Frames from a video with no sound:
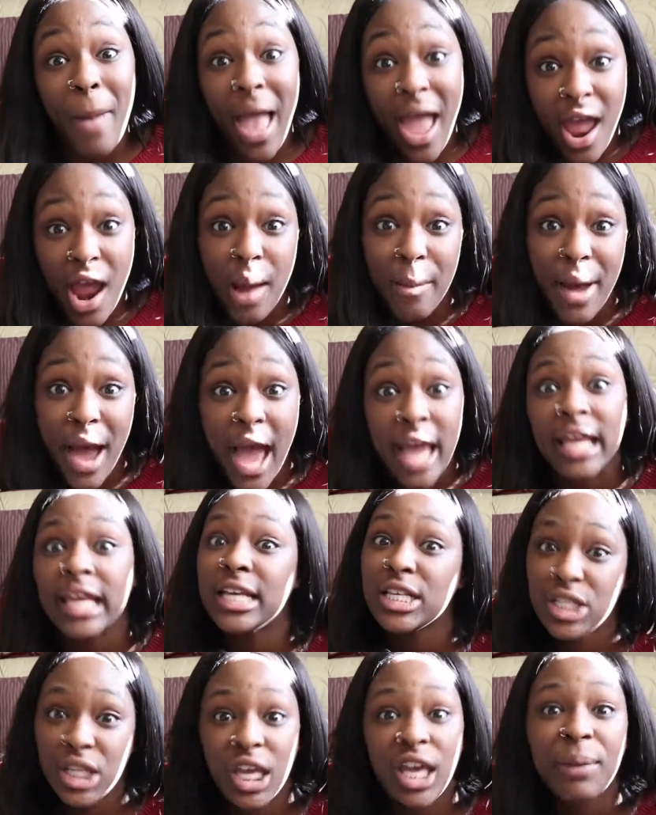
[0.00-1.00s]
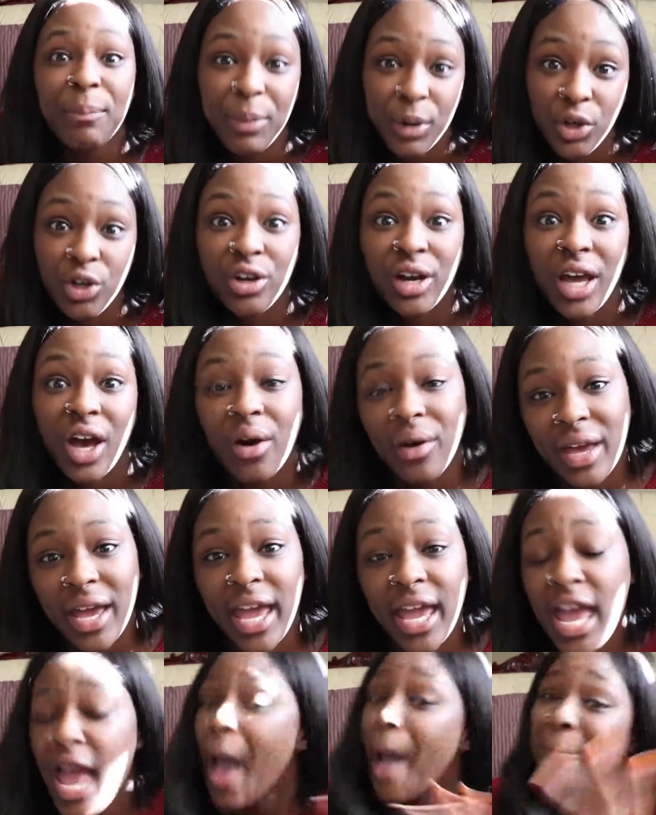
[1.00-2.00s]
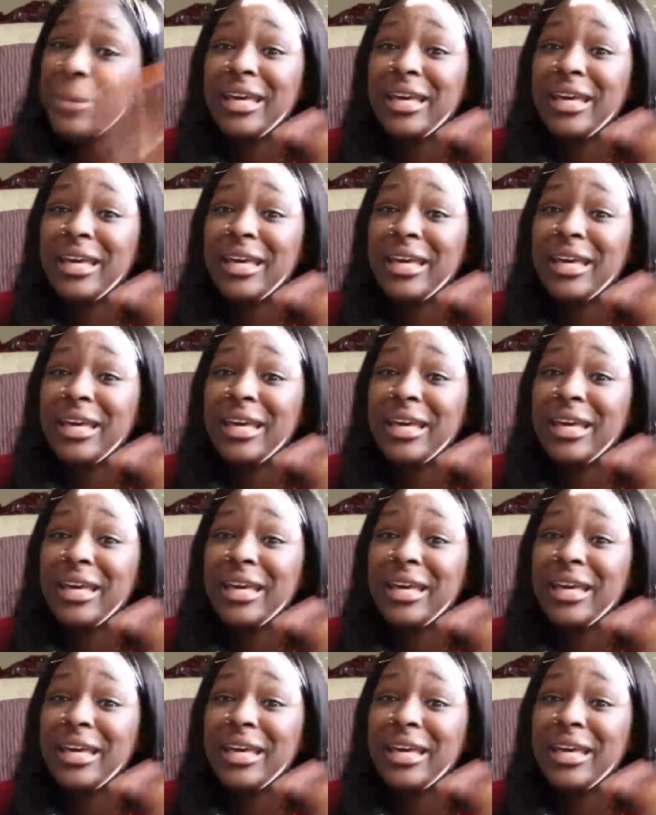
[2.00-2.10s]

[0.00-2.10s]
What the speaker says: everybody, he's a hypocrite, okay?